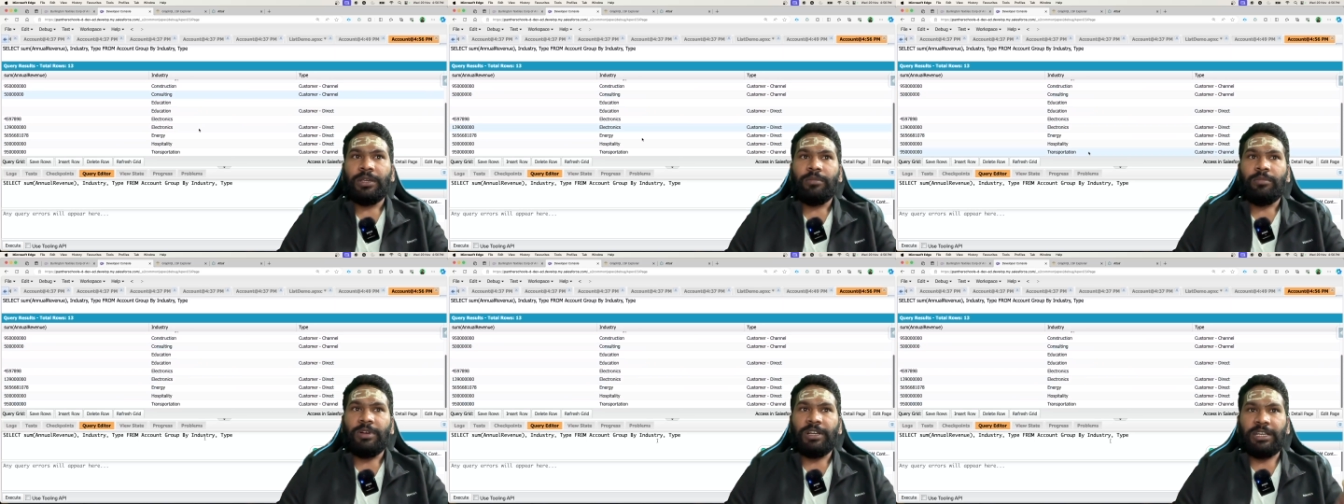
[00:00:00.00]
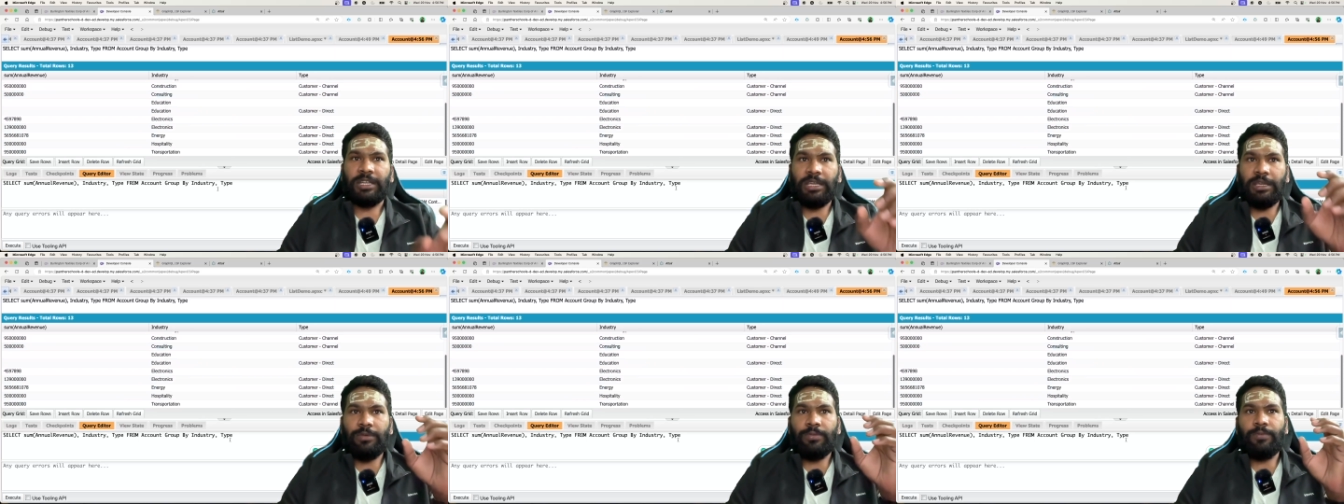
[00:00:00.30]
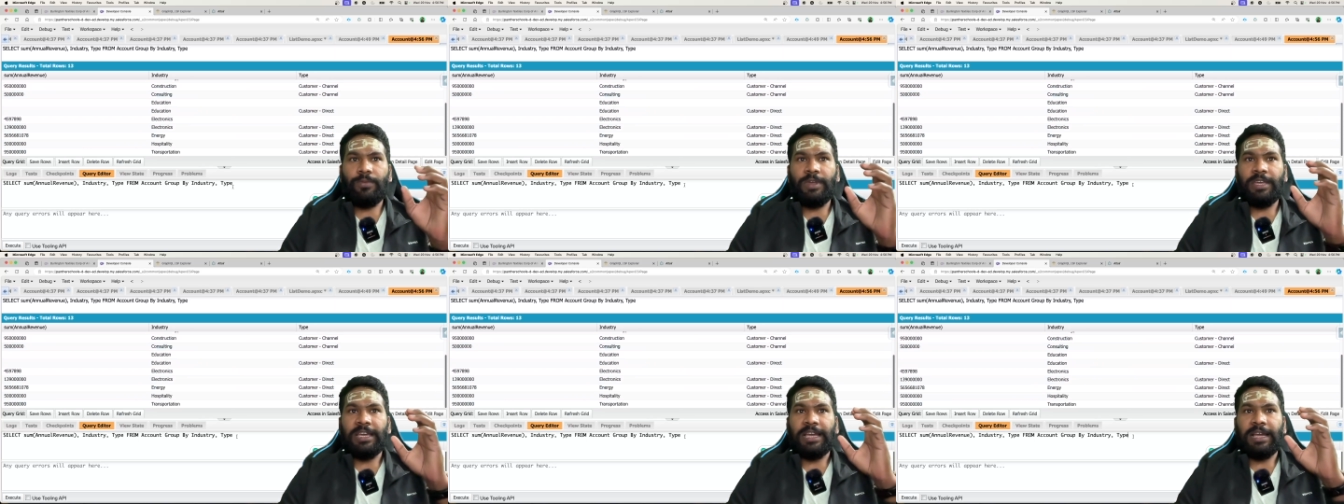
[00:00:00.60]
But if
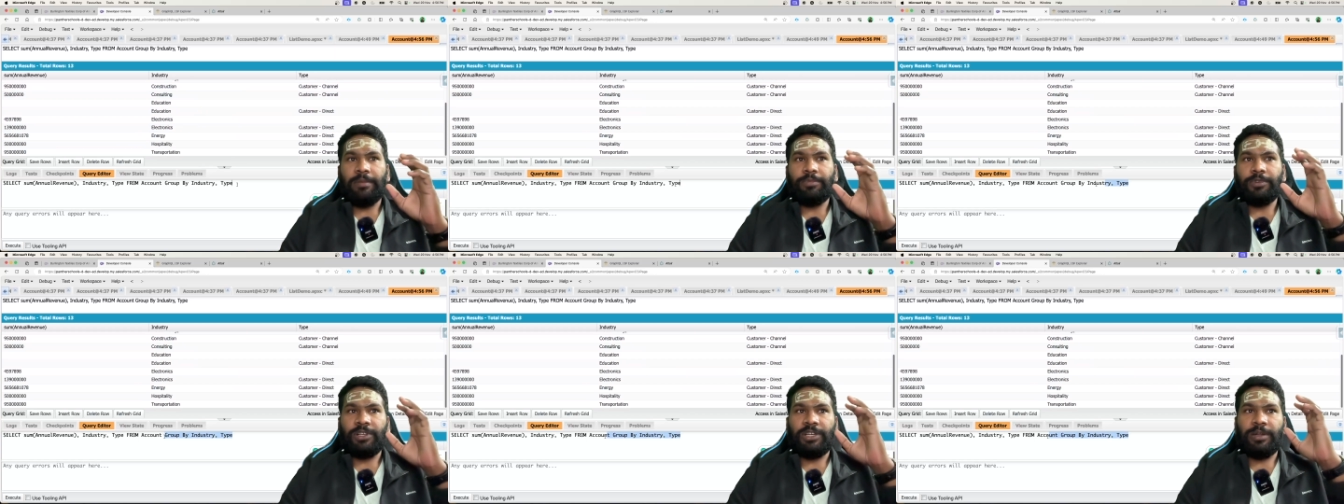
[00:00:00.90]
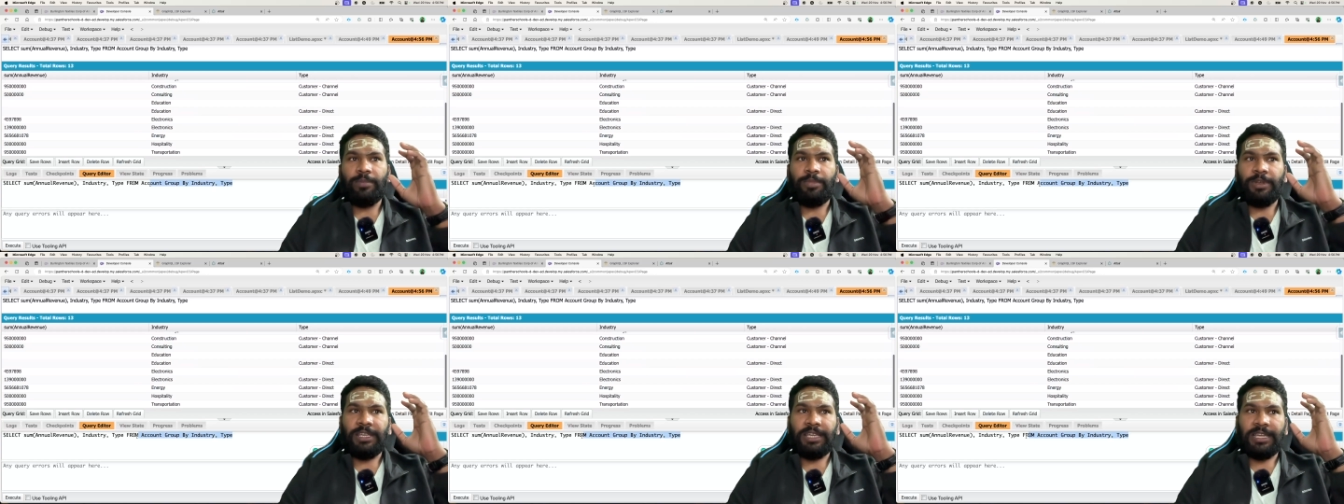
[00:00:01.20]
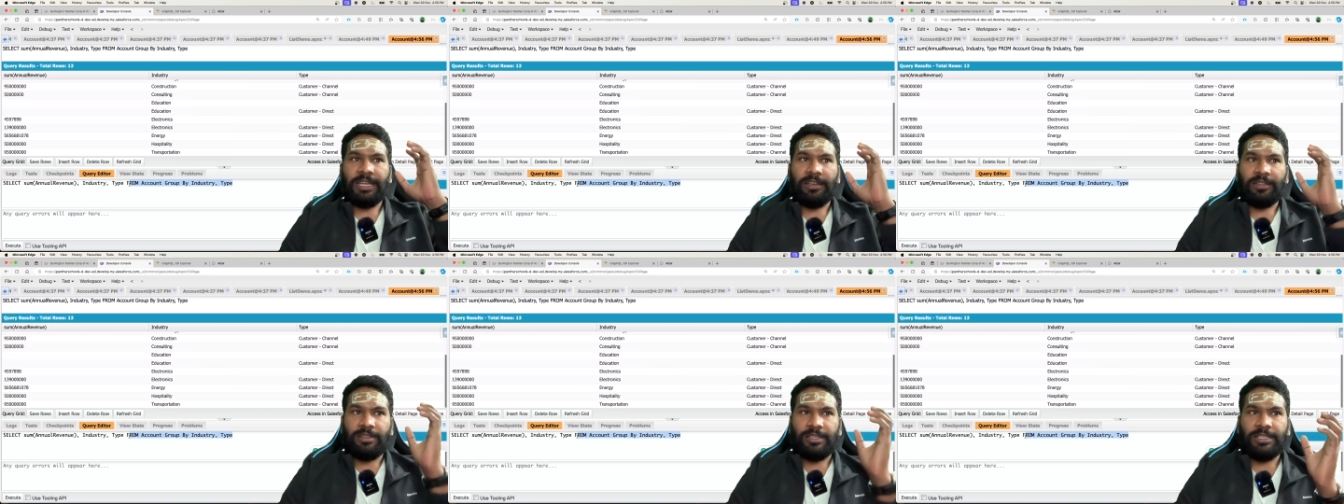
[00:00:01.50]
we have to
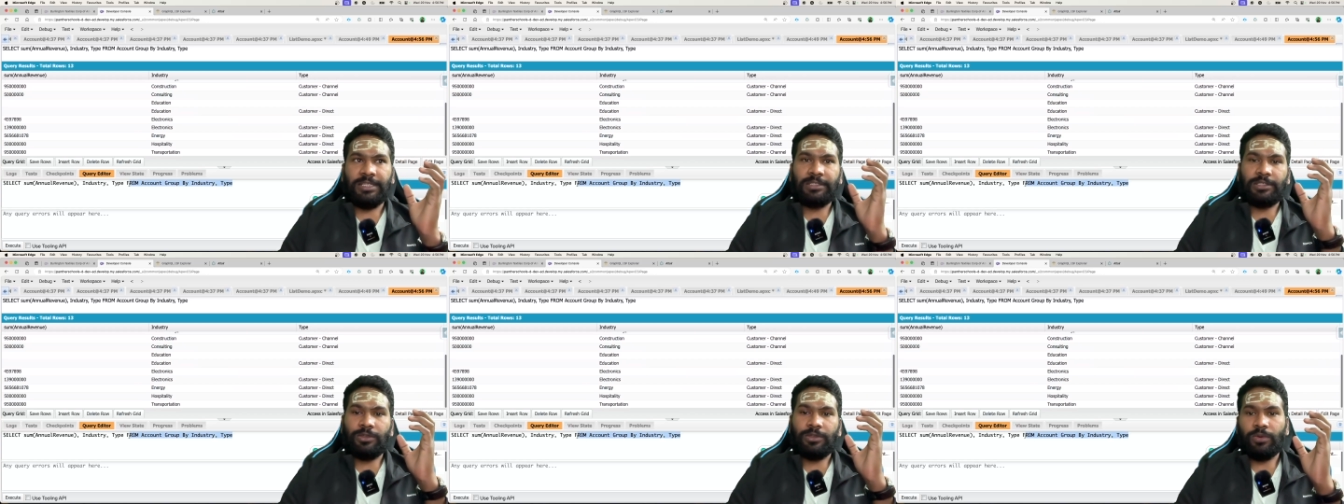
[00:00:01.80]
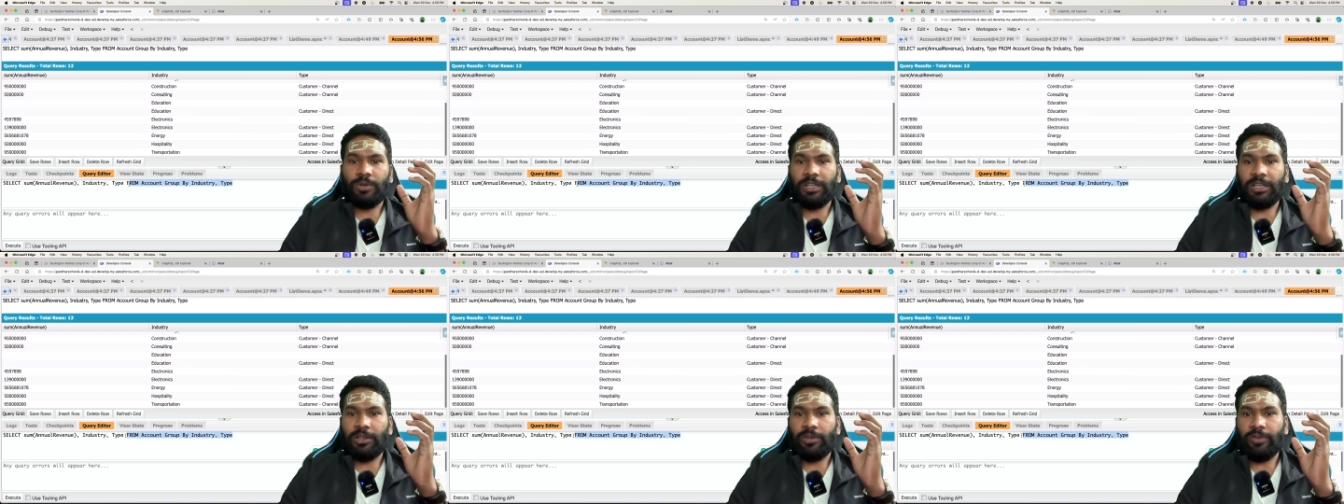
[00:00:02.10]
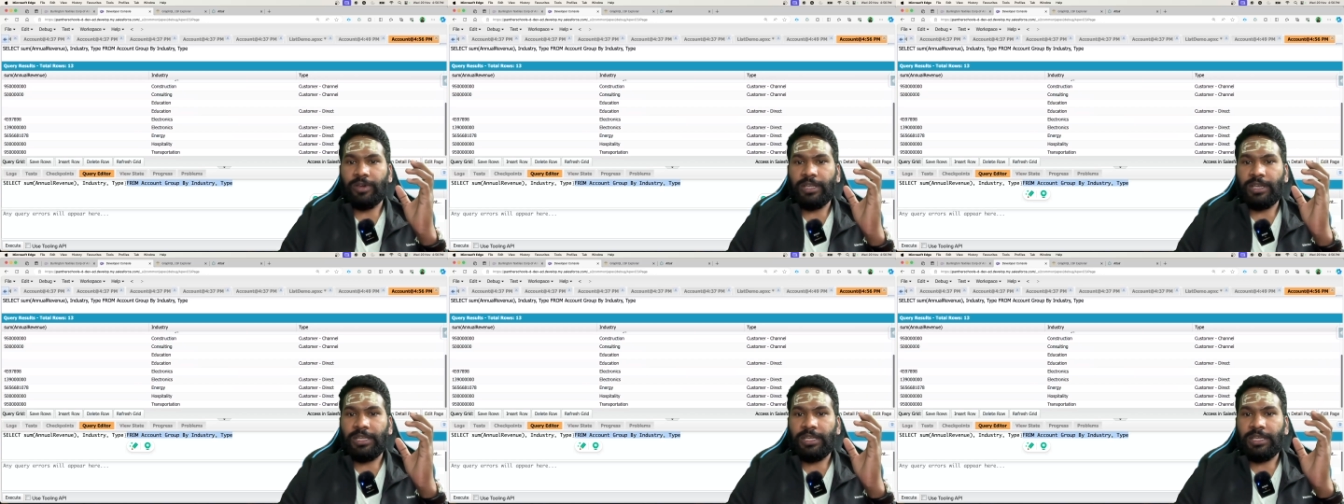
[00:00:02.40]
replicate this SOQL
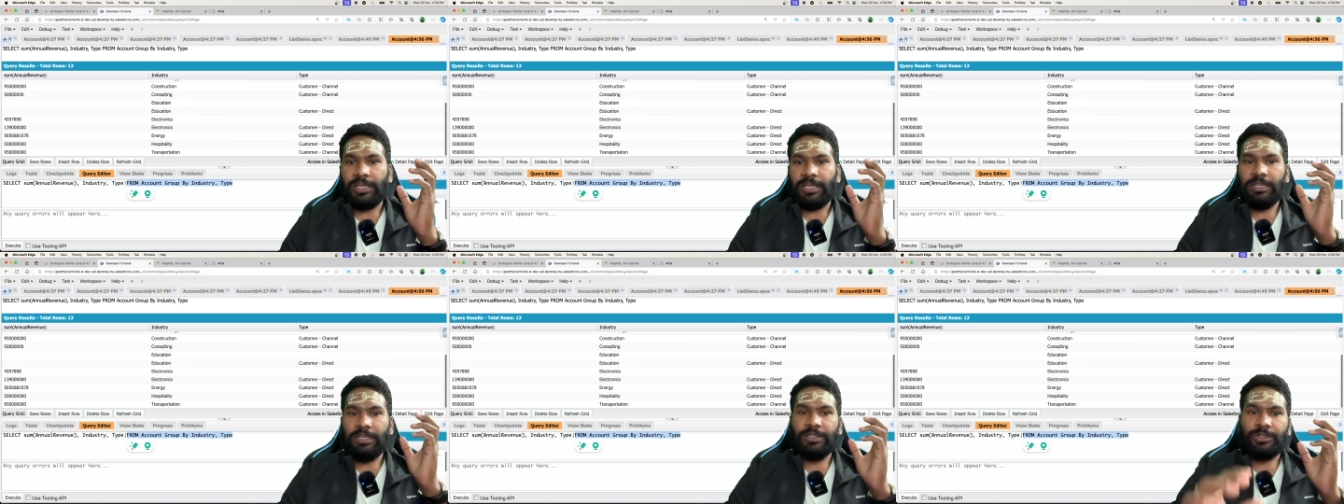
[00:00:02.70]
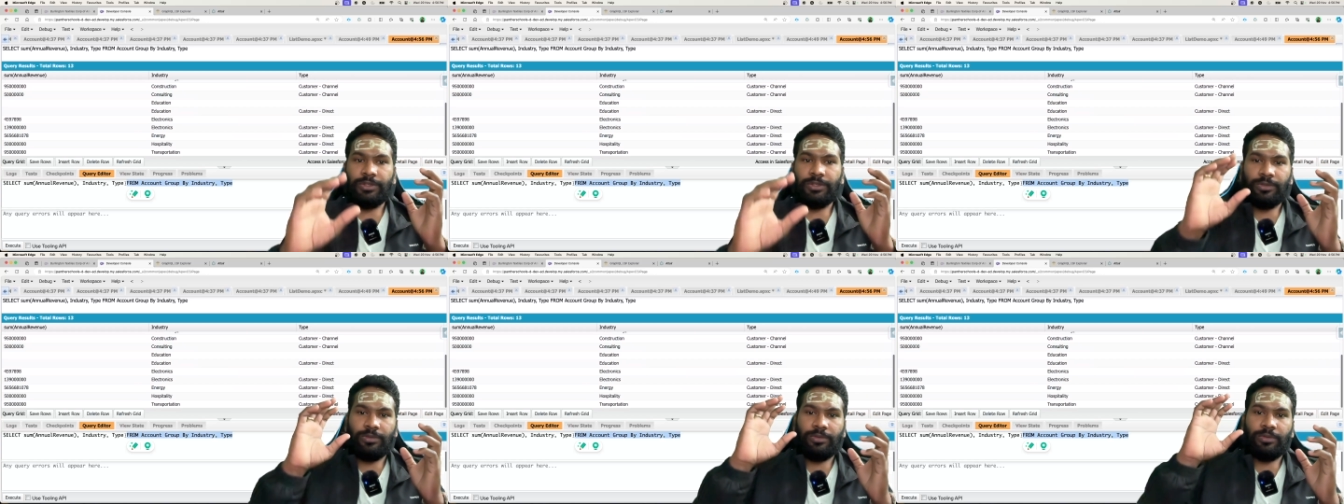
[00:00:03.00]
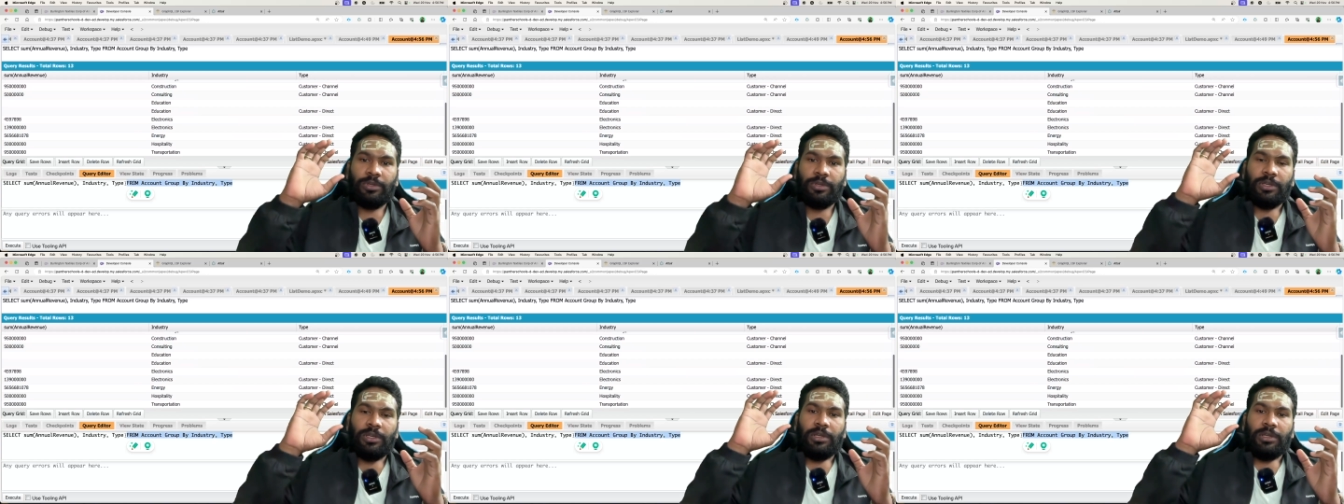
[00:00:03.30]
query into